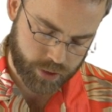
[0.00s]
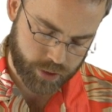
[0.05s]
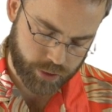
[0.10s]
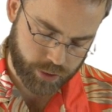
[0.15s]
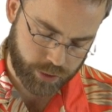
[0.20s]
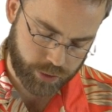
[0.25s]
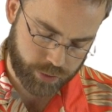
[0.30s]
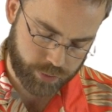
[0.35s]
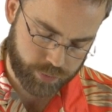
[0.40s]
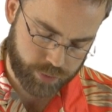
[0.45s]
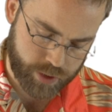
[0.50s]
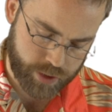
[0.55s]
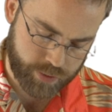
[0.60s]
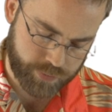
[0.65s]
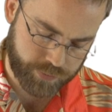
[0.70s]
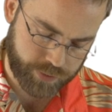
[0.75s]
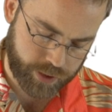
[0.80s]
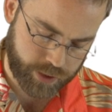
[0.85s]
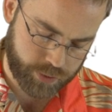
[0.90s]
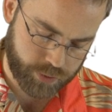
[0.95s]
3
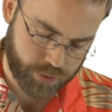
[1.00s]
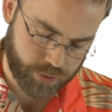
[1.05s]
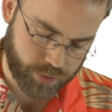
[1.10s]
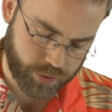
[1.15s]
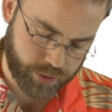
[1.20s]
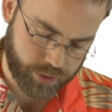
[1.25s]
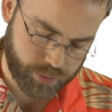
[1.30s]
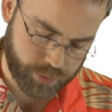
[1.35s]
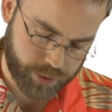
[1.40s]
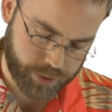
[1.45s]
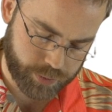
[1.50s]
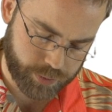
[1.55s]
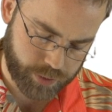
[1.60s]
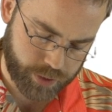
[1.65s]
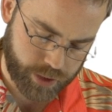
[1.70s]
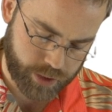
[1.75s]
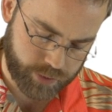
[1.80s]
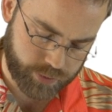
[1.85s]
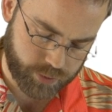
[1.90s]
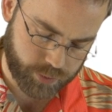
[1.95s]
factorial, which will
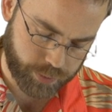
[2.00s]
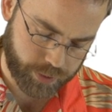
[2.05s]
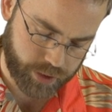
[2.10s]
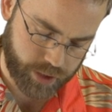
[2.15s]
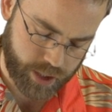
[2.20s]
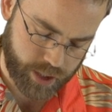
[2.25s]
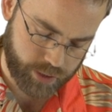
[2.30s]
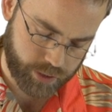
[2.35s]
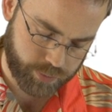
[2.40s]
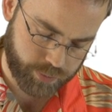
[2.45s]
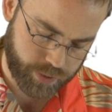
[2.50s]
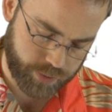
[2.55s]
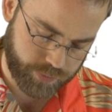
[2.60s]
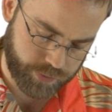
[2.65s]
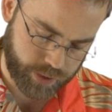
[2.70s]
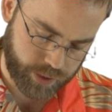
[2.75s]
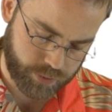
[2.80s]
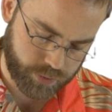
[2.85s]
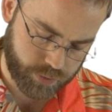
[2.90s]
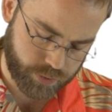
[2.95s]
cancel with that 3
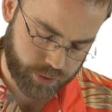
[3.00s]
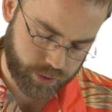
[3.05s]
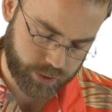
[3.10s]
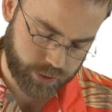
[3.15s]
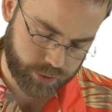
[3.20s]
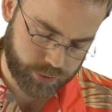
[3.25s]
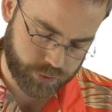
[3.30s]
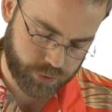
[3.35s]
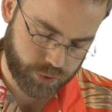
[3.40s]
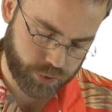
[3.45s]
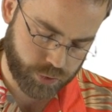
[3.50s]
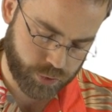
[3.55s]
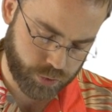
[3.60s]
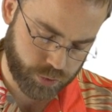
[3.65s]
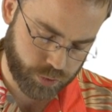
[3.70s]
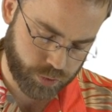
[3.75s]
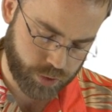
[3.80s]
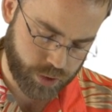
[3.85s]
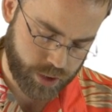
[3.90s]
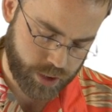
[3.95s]
factorial, and a
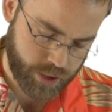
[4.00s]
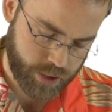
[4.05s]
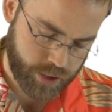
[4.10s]
2.